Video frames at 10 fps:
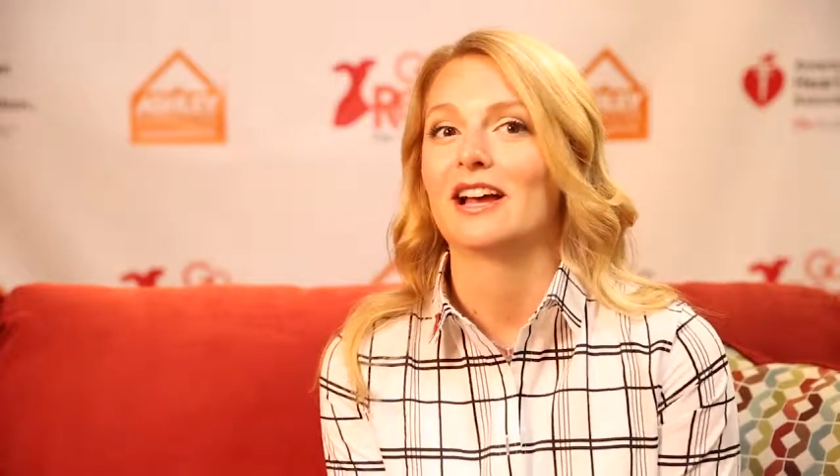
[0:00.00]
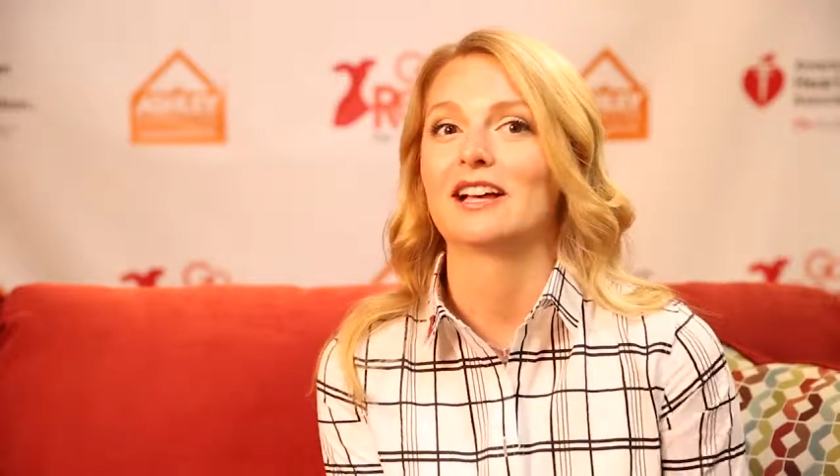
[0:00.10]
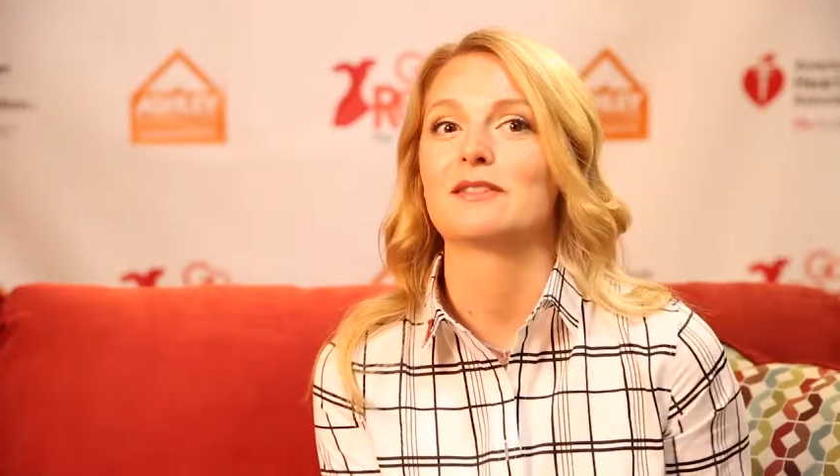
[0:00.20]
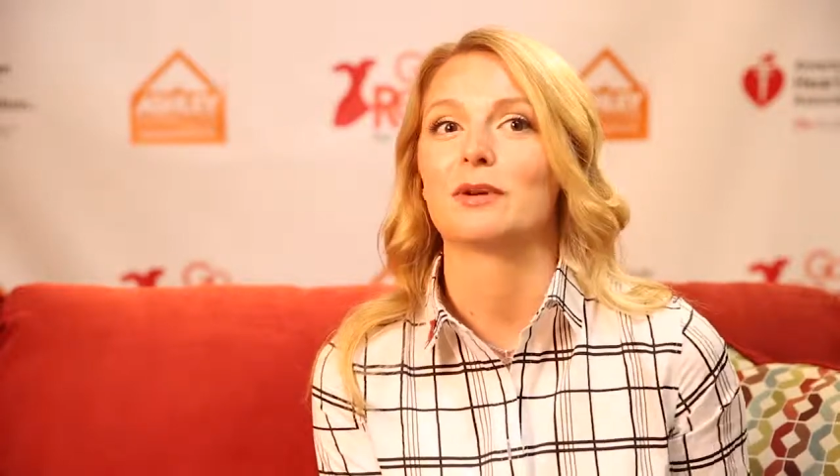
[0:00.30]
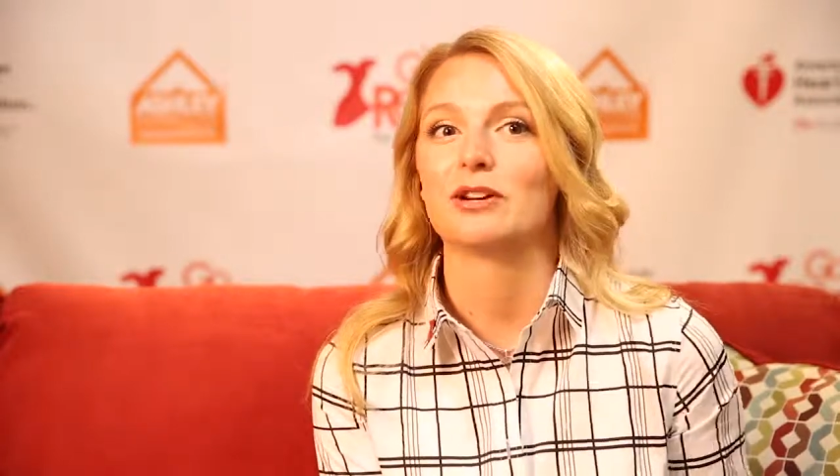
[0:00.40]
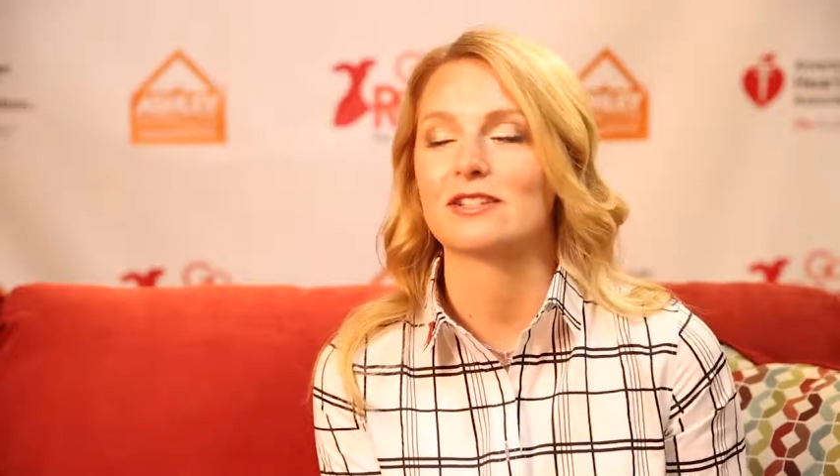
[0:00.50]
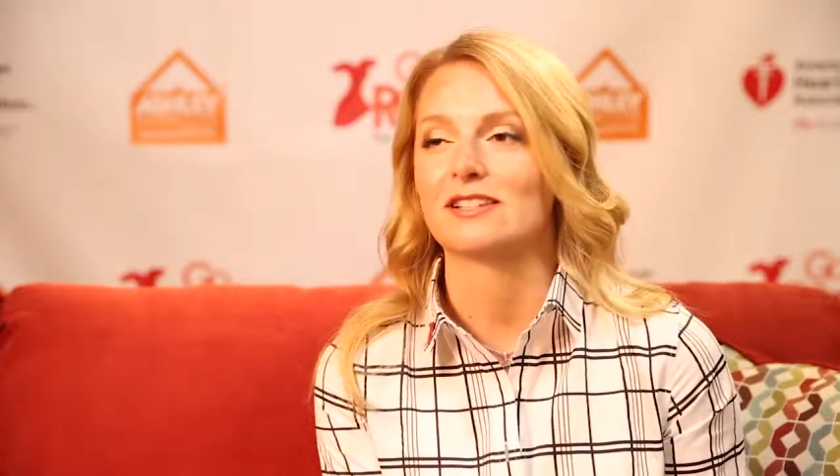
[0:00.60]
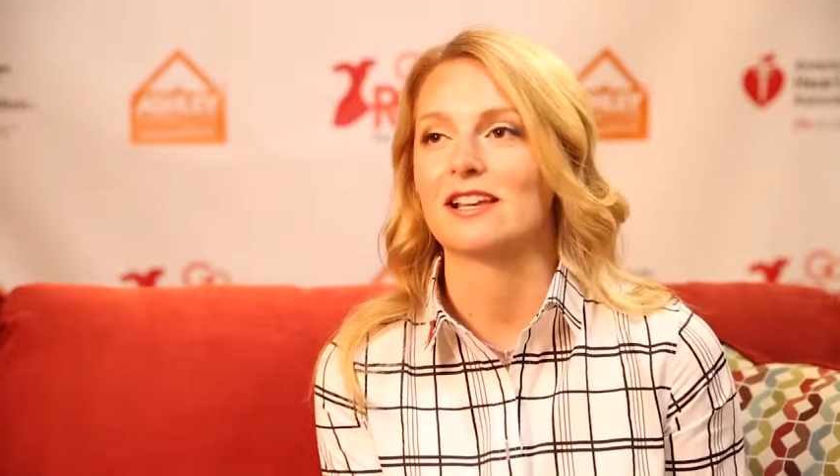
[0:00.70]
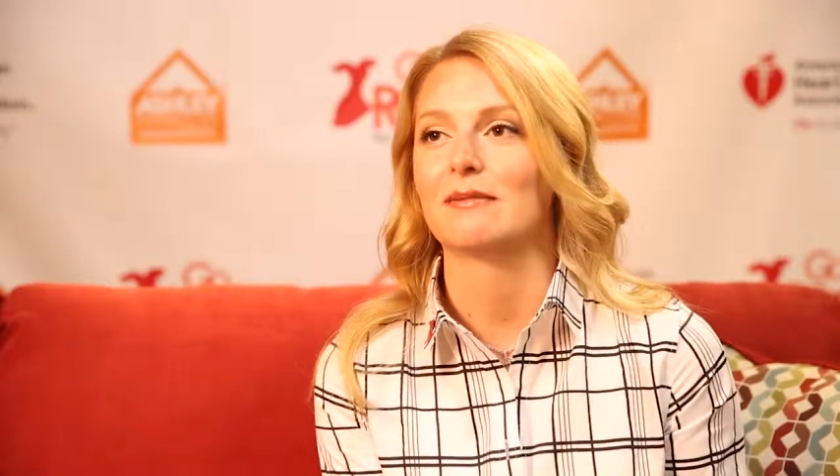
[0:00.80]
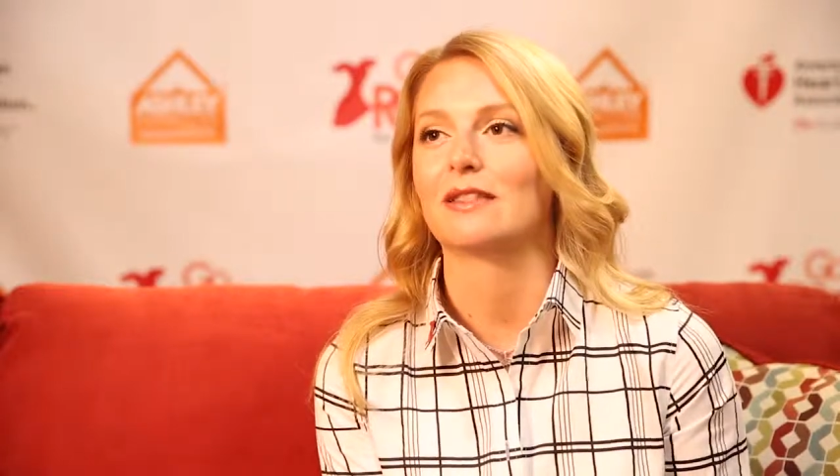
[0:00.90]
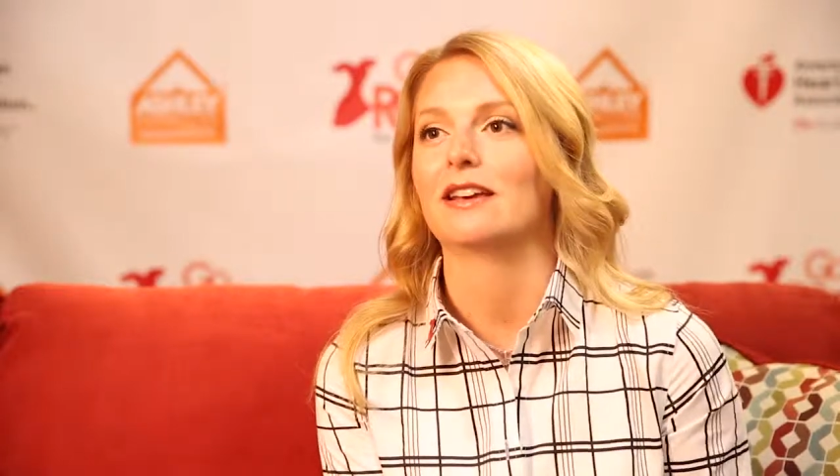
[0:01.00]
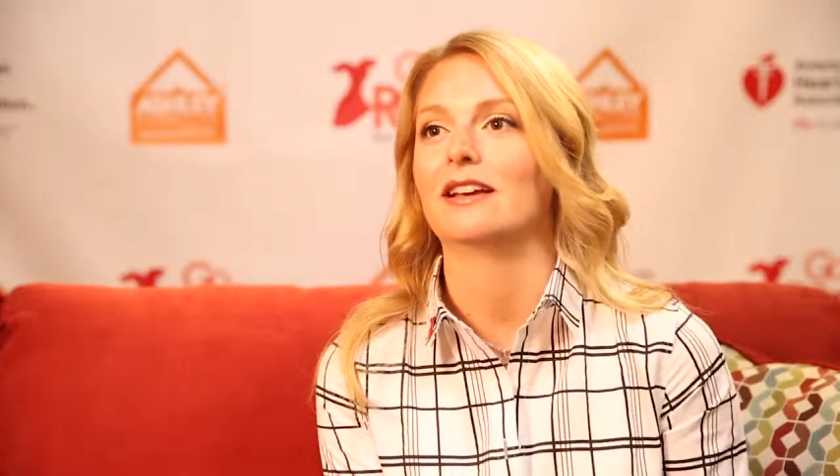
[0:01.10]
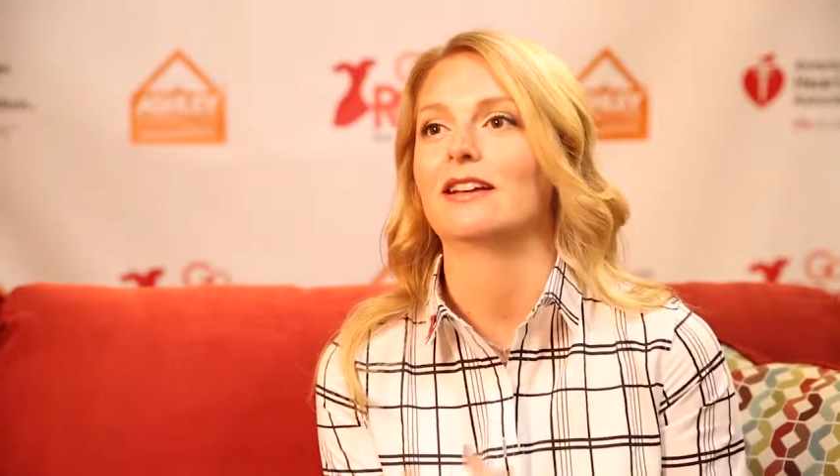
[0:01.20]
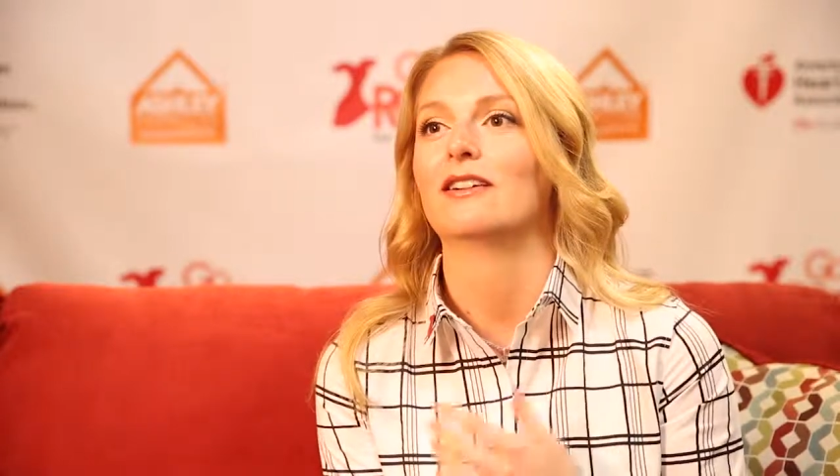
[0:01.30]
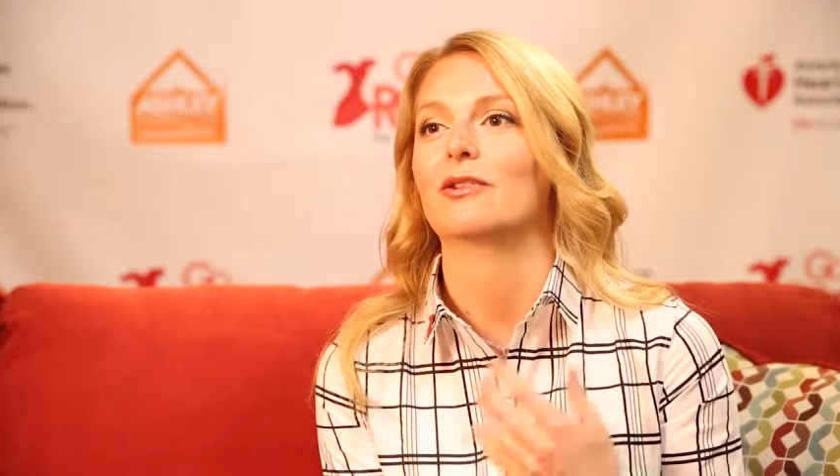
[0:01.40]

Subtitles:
experiencing the same thing